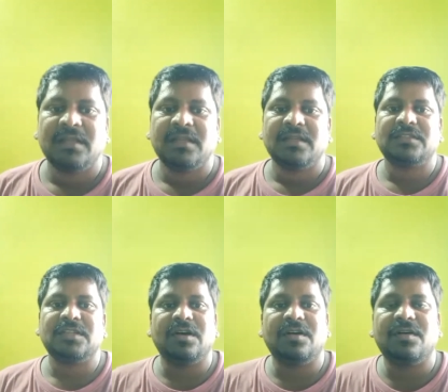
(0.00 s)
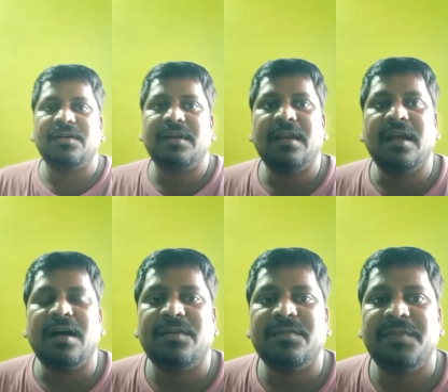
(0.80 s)
So
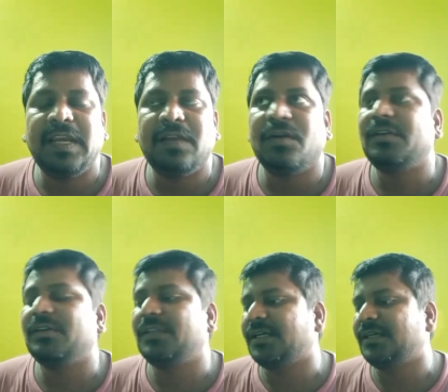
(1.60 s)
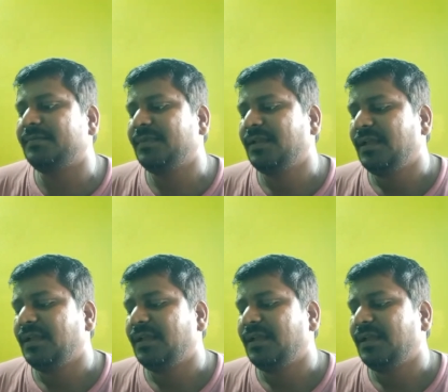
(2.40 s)
now we'll go to the.